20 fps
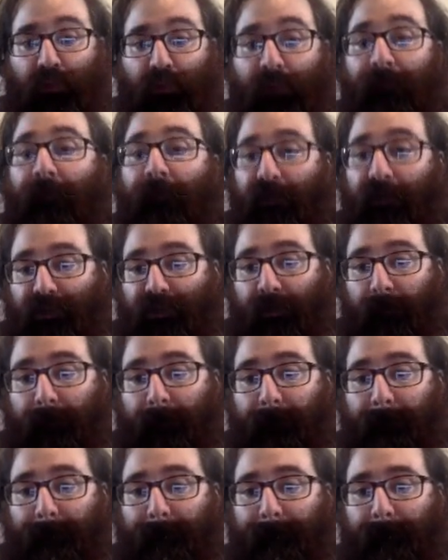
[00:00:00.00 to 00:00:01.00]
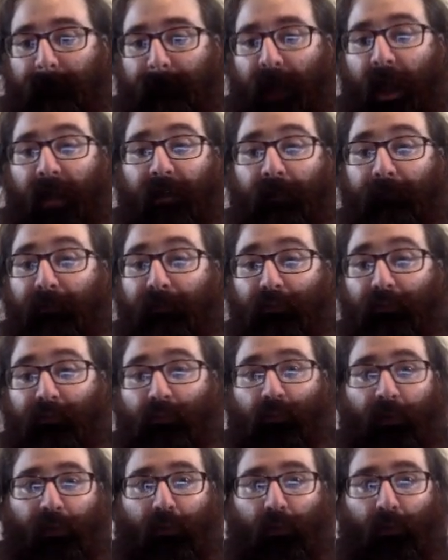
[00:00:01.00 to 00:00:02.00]
function. I can build
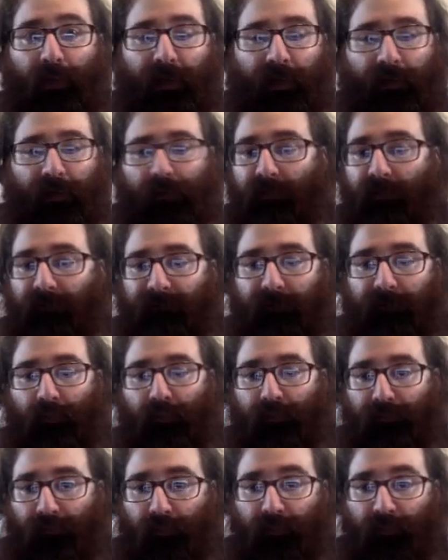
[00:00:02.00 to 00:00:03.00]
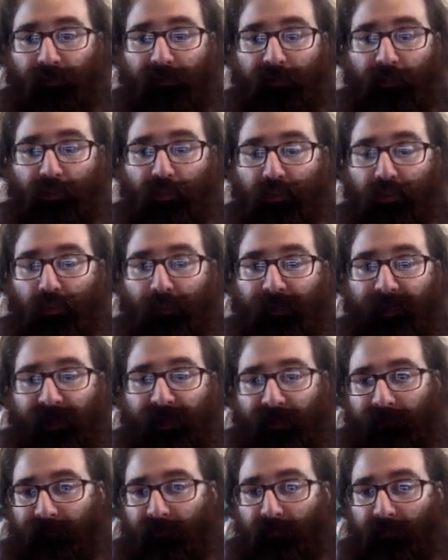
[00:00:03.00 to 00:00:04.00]
it right away. I don't have to go through the usual
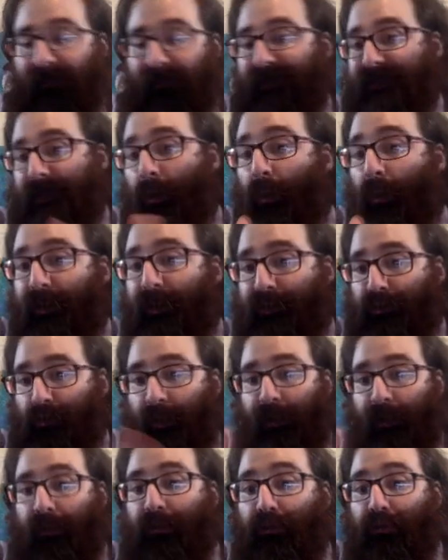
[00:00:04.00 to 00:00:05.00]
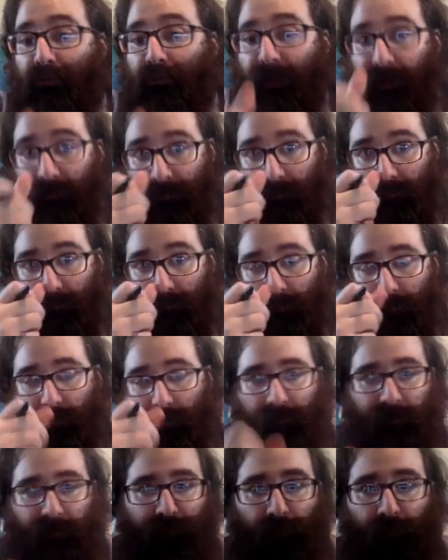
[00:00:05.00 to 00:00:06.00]
behavior, unless I want to. I can do that too.
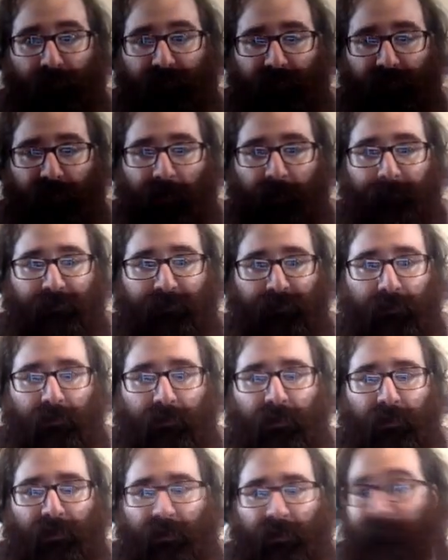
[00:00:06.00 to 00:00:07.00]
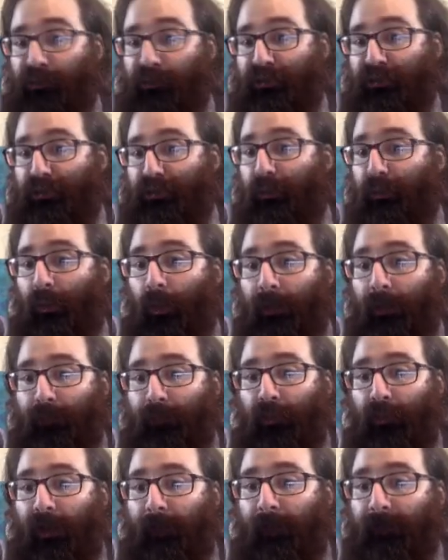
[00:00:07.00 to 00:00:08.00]
That's always an option. If you're just doing one
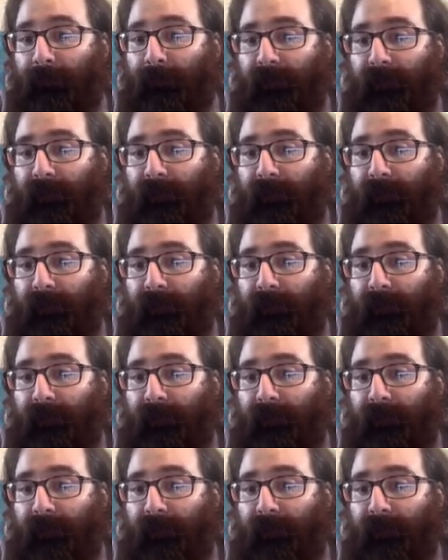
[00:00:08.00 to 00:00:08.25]
problem,